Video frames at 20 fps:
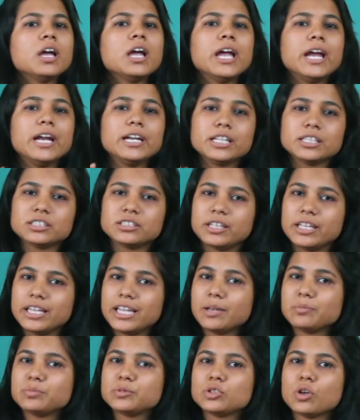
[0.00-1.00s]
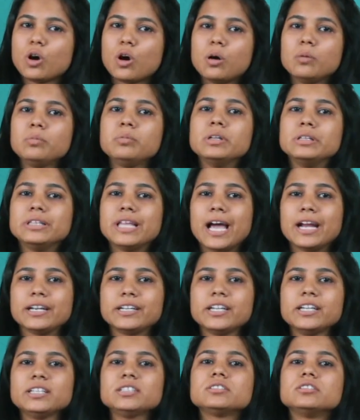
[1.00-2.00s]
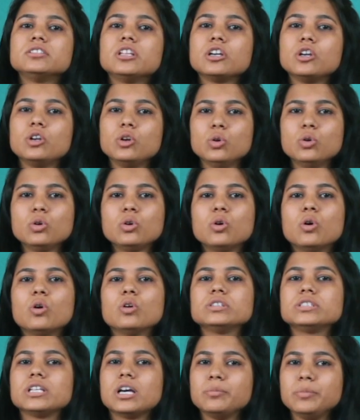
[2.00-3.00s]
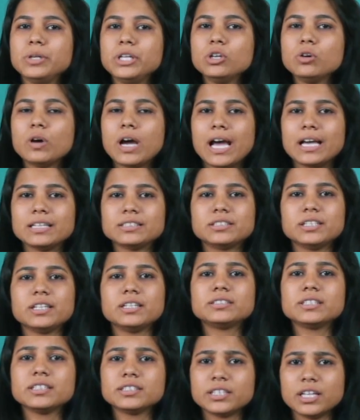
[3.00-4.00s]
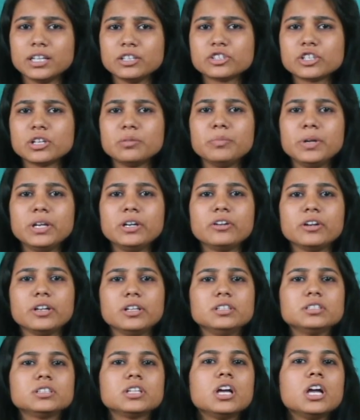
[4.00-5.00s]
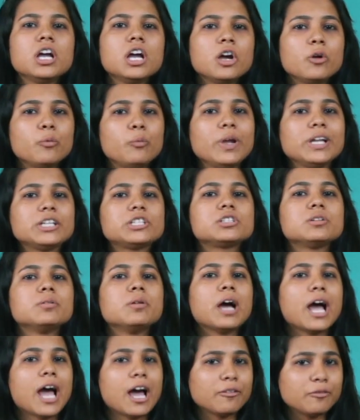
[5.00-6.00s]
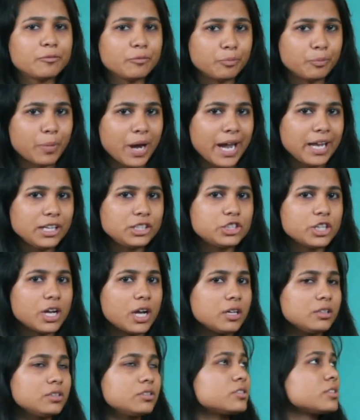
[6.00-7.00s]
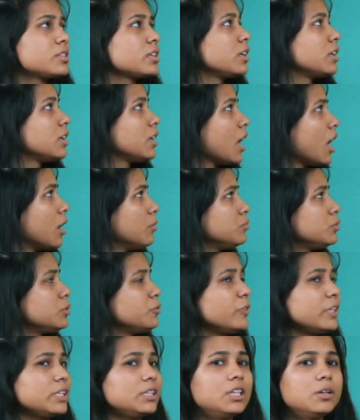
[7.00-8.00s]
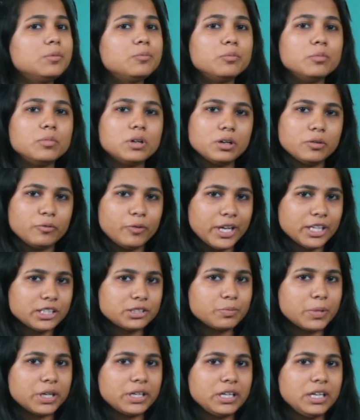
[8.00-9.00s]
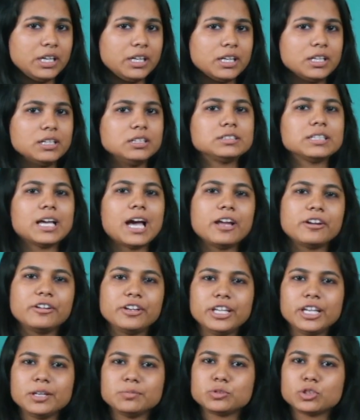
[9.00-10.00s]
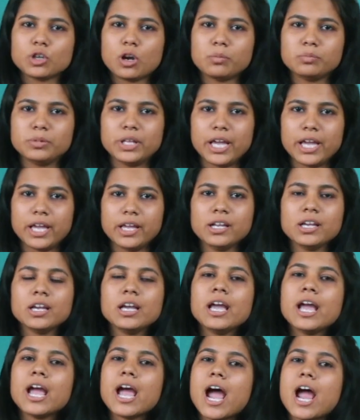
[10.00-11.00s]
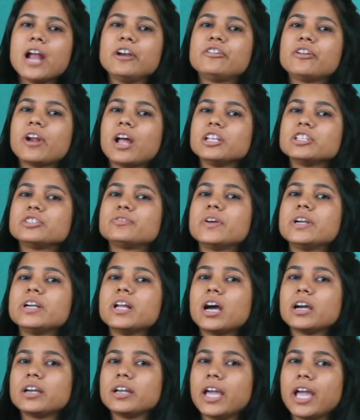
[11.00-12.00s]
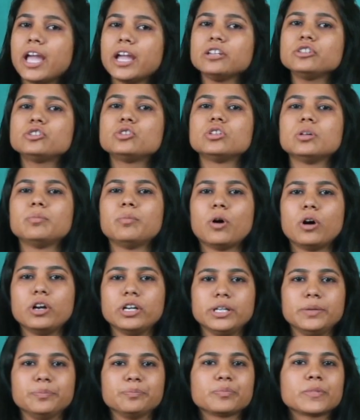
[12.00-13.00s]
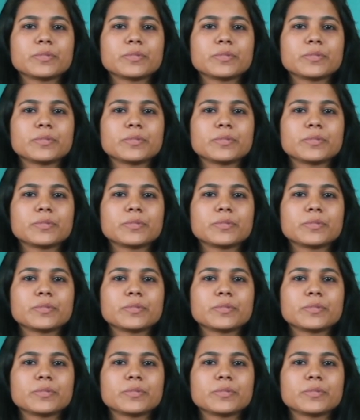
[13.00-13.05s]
it is reabsorbed, that is the glucose, amino acids, essential minerals which have by chance come with the waste materials are reabsorbed there and transferred again to the body.